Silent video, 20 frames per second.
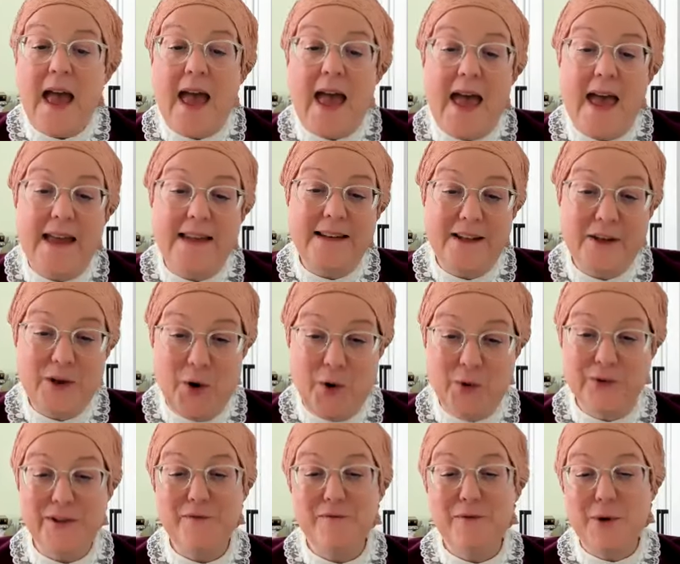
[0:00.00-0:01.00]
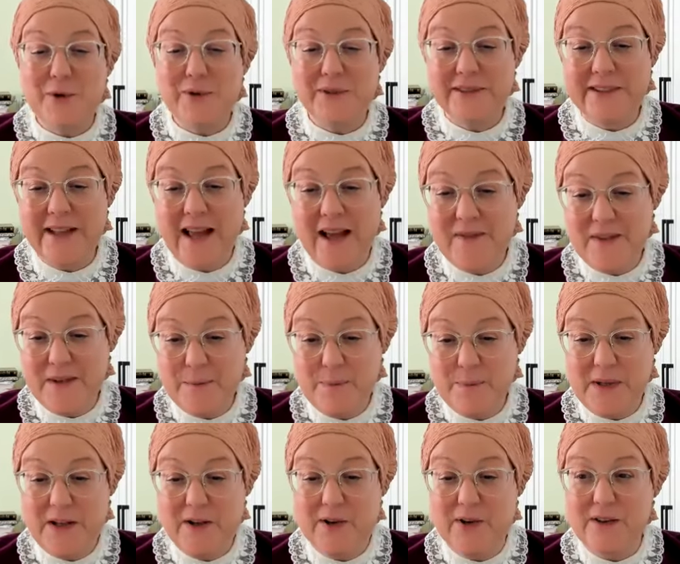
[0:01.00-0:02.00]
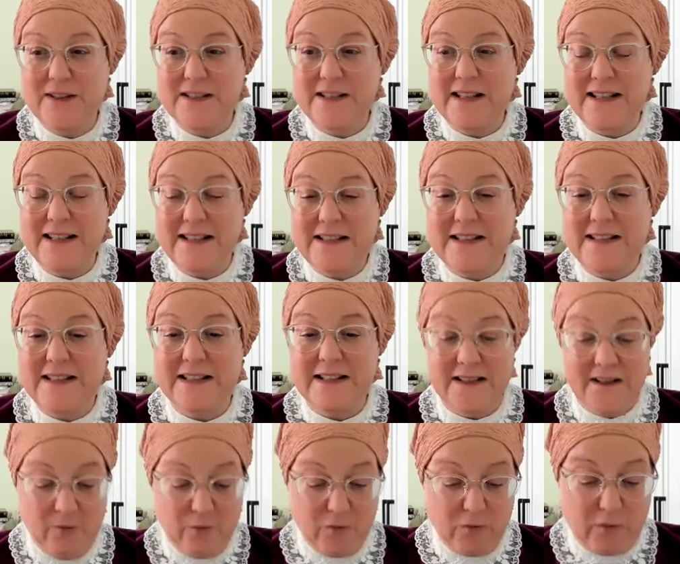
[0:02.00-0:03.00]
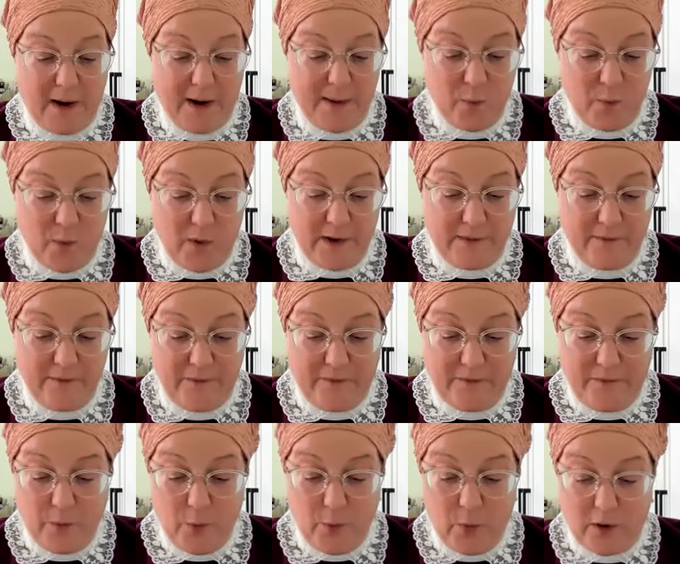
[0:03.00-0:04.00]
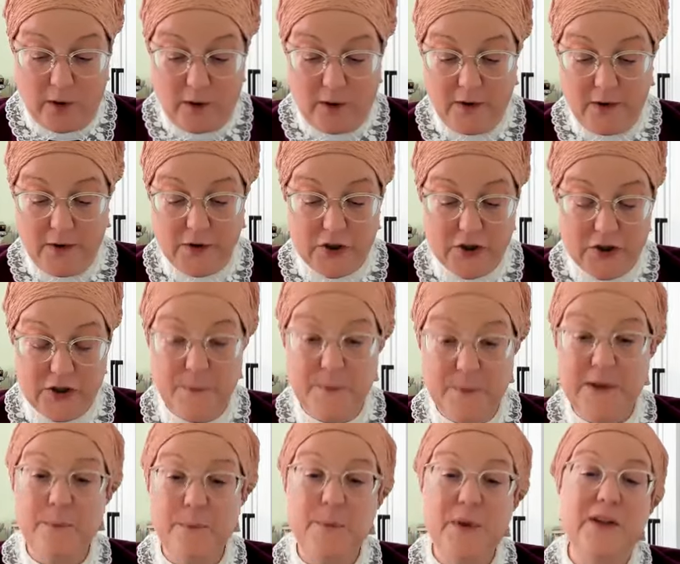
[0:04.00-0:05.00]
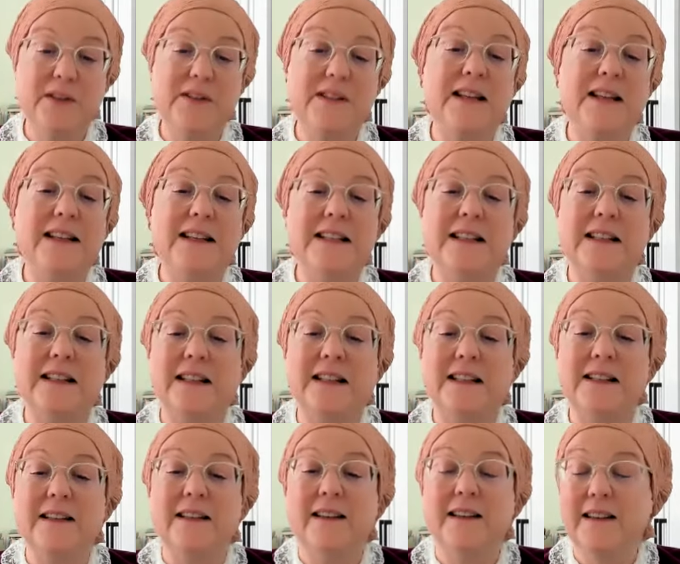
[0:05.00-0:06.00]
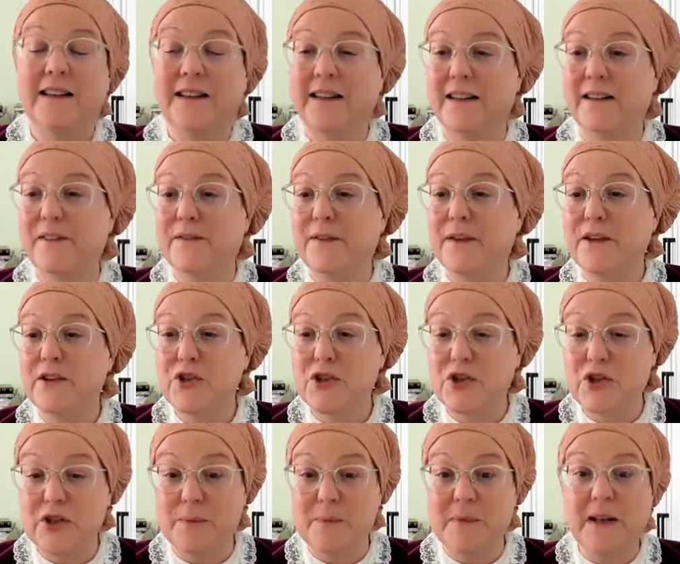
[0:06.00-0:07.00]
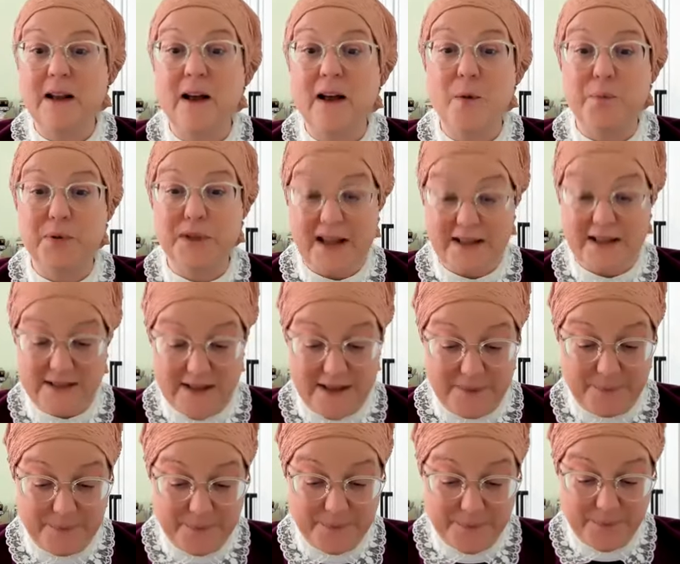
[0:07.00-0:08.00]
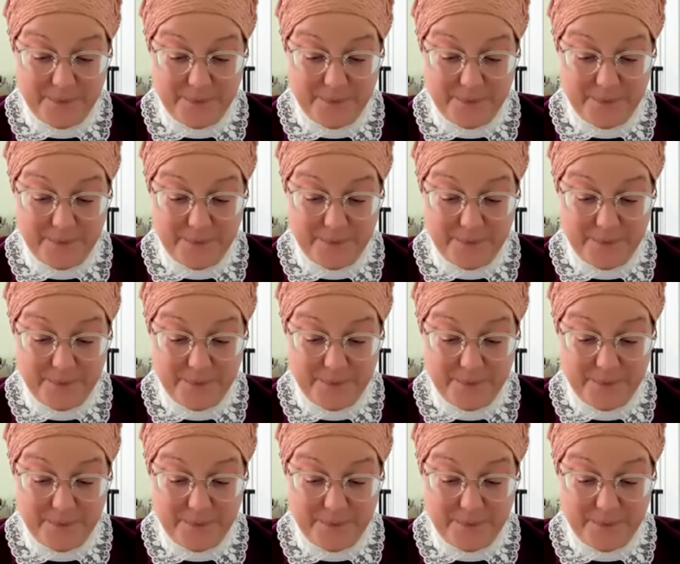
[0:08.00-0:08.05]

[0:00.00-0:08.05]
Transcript: And he only wrote 11 because he didn't write one for Shimon, because he didn't give Shimon a blessing.